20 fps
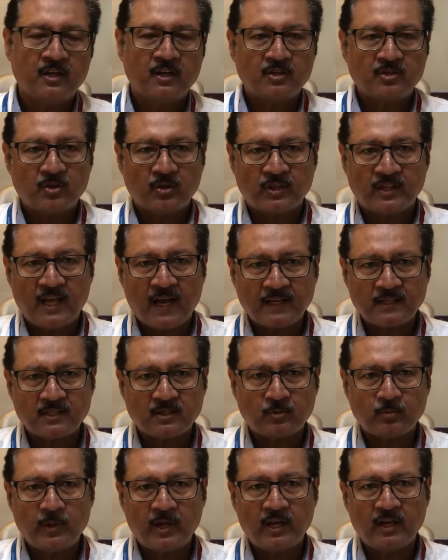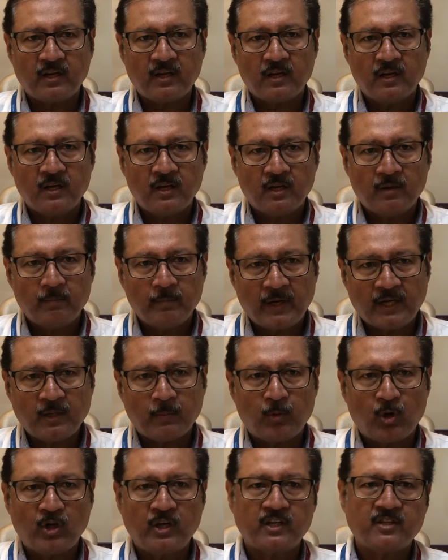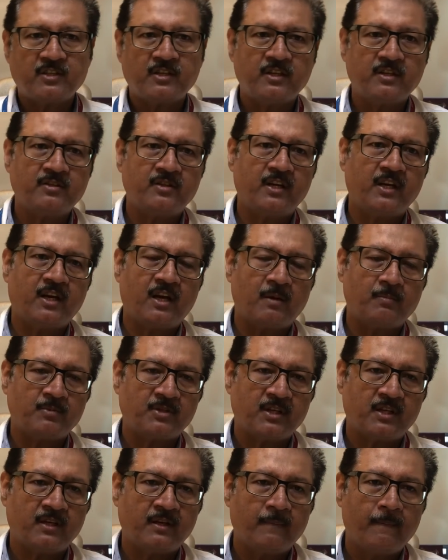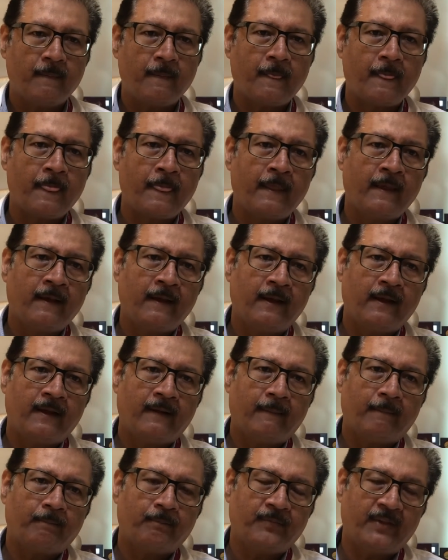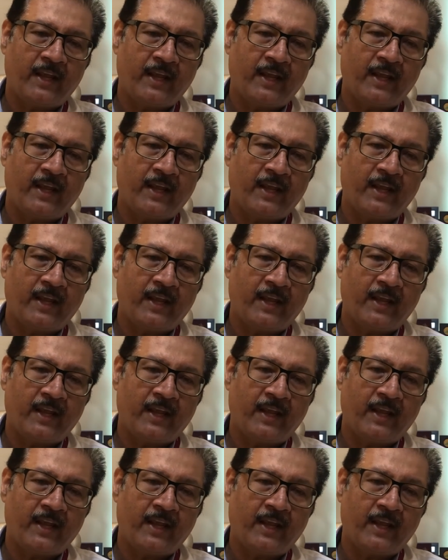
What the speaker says: So that's where metabolic surgery comes in.